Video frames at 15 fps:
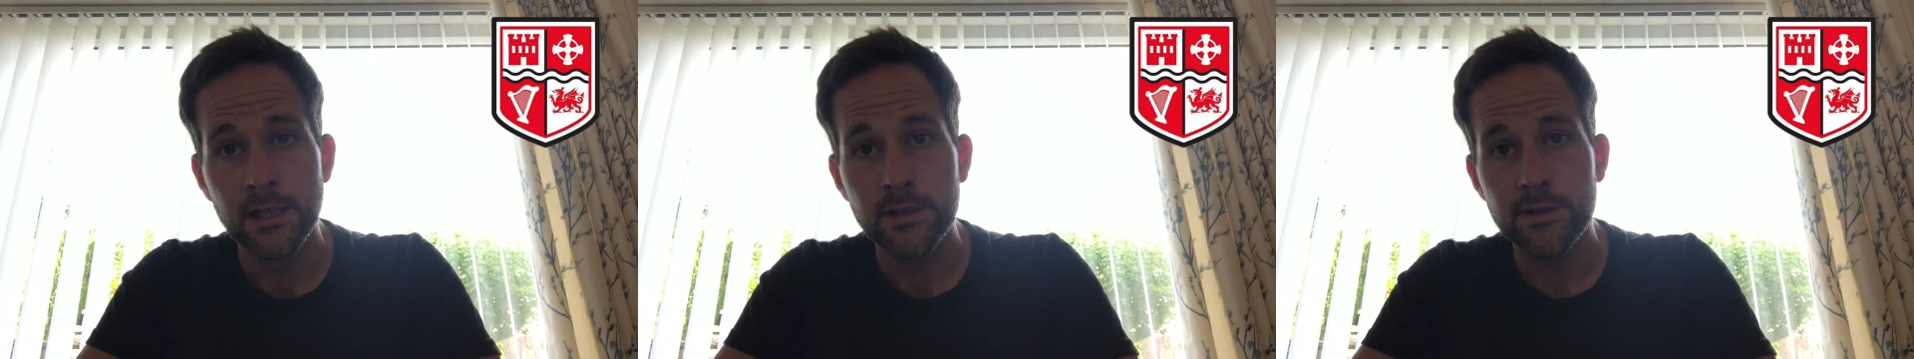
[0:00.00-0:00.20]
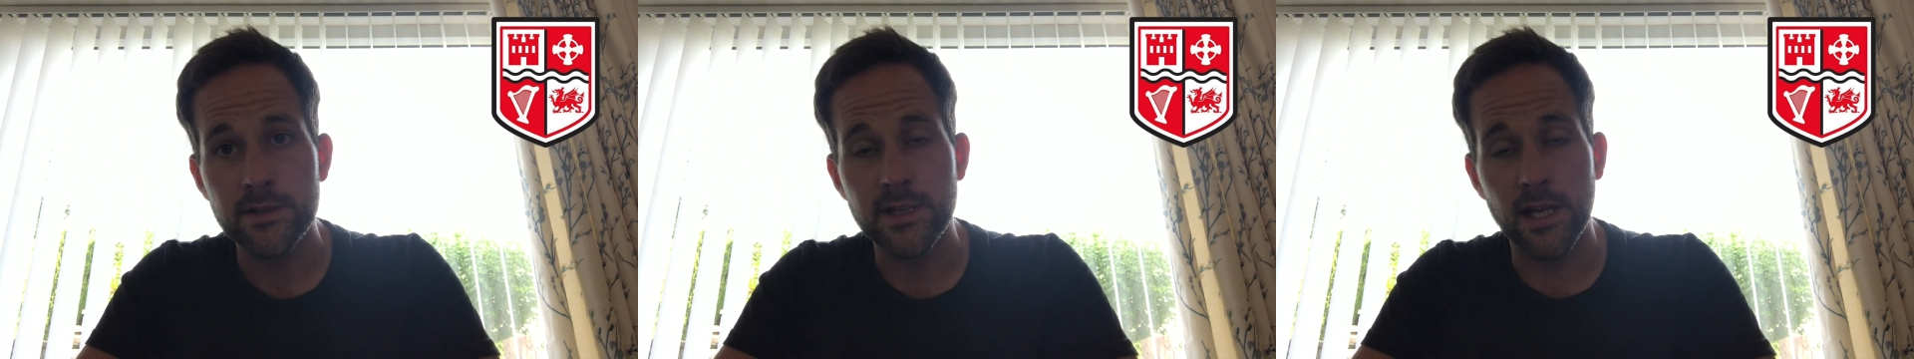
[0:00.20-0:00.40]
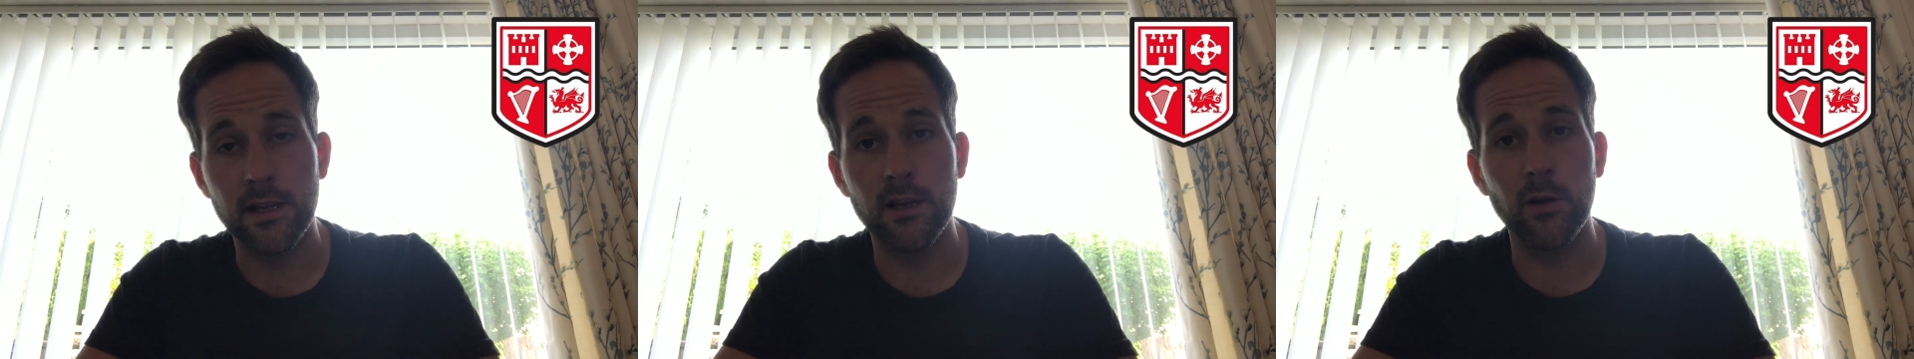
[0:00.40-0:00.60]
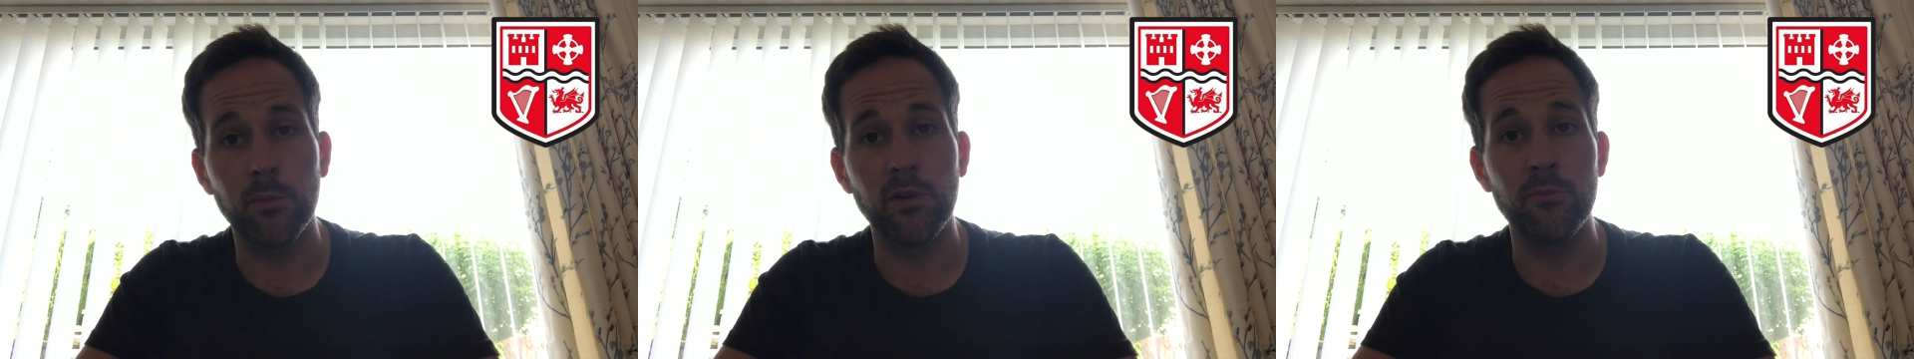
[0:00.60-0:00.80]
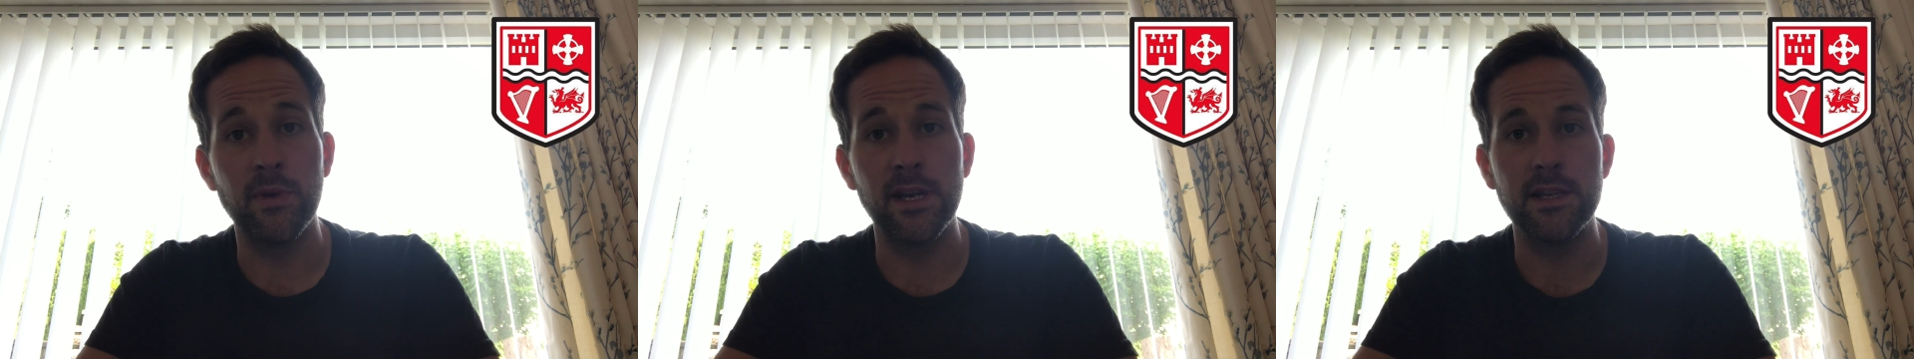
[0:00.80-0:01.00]
just take a couple
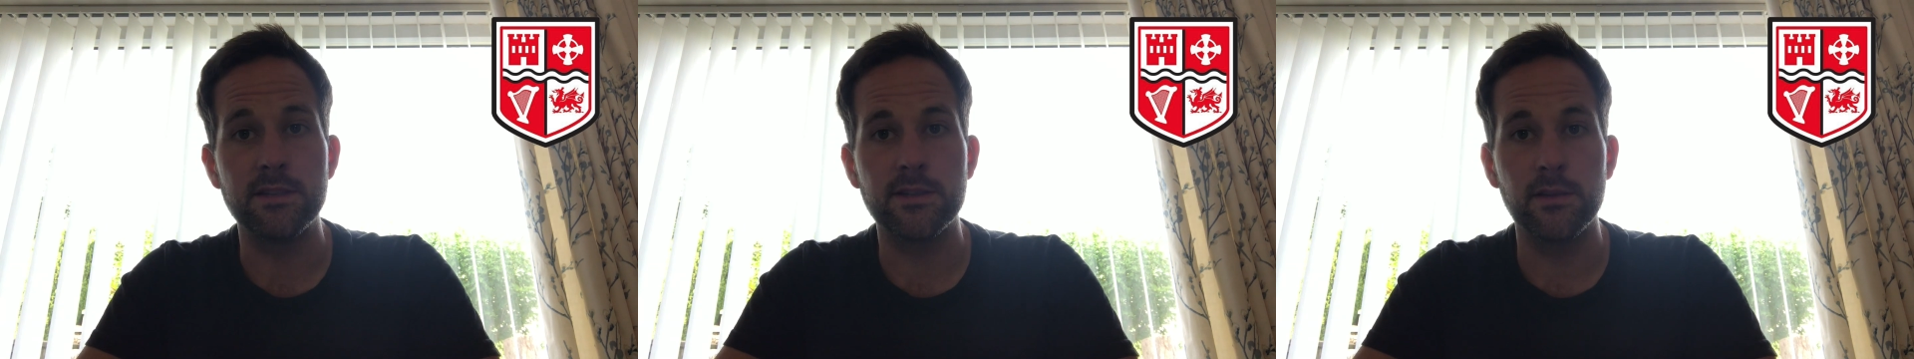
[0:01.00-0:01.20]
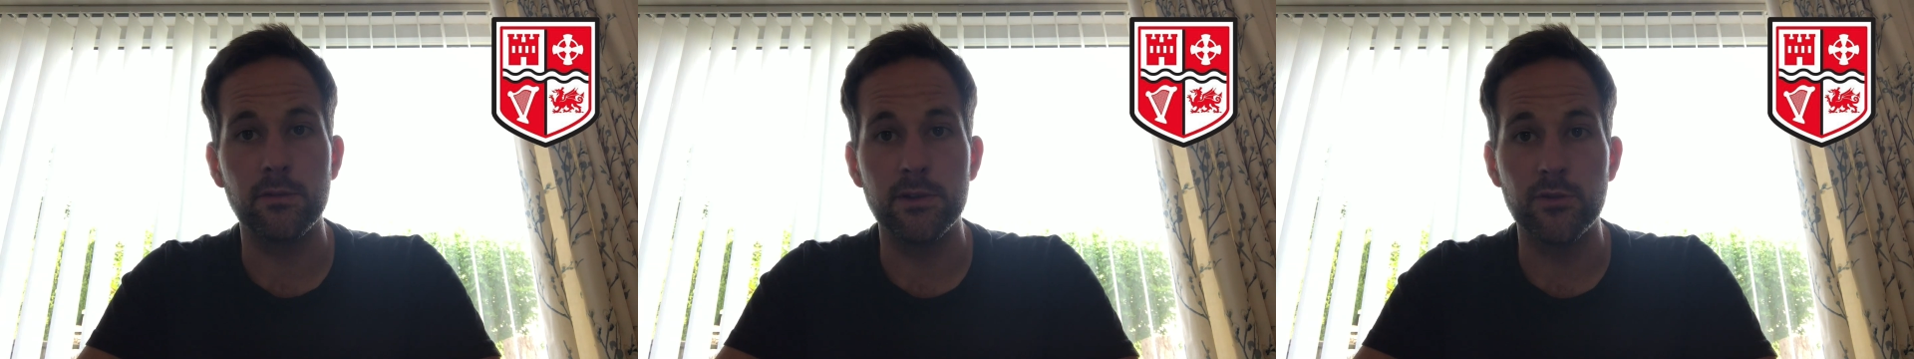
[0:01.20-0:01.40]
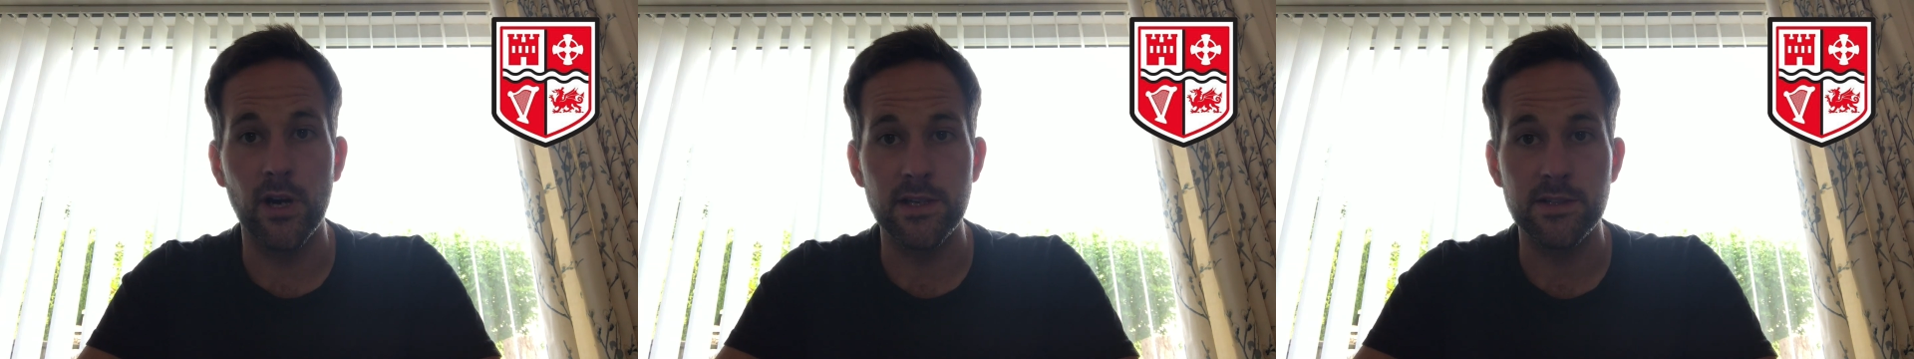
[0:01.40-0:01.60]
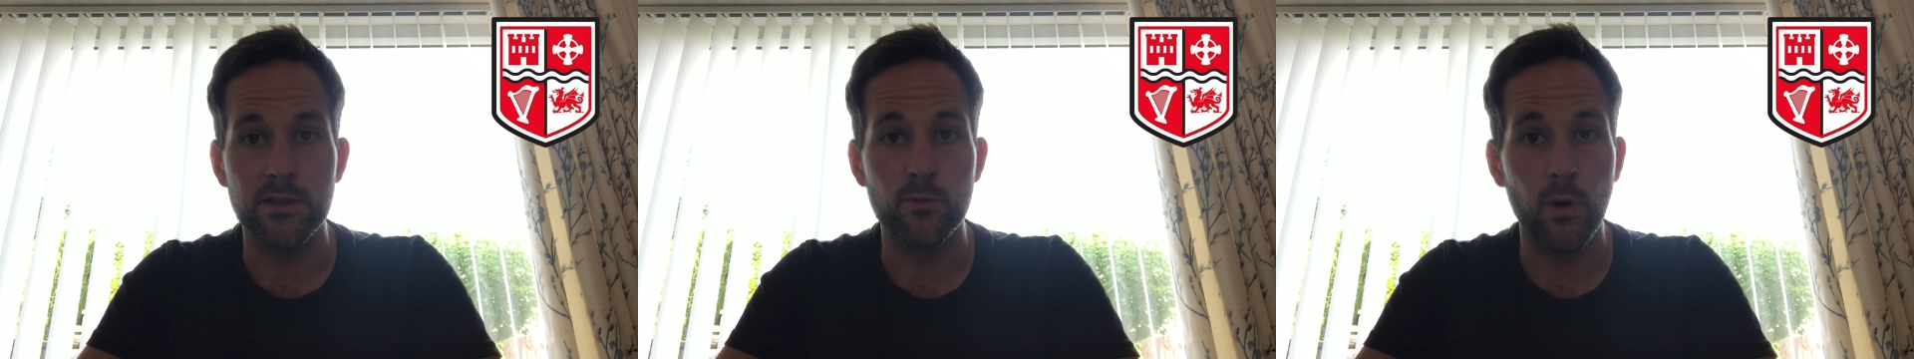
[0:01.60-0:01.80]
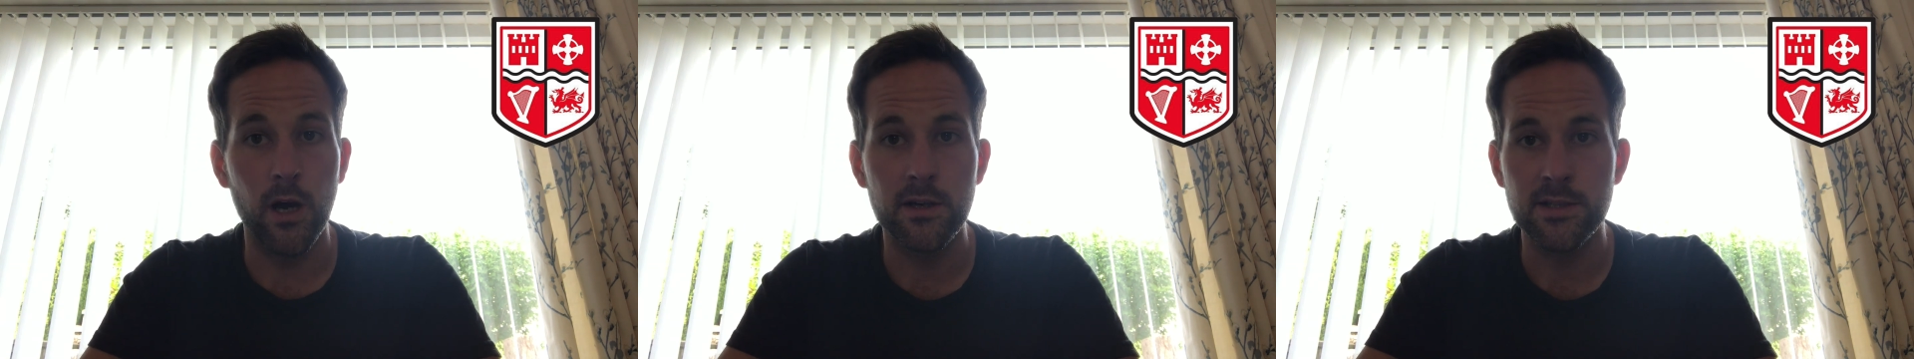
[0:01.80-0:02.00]
of minutes to address as well,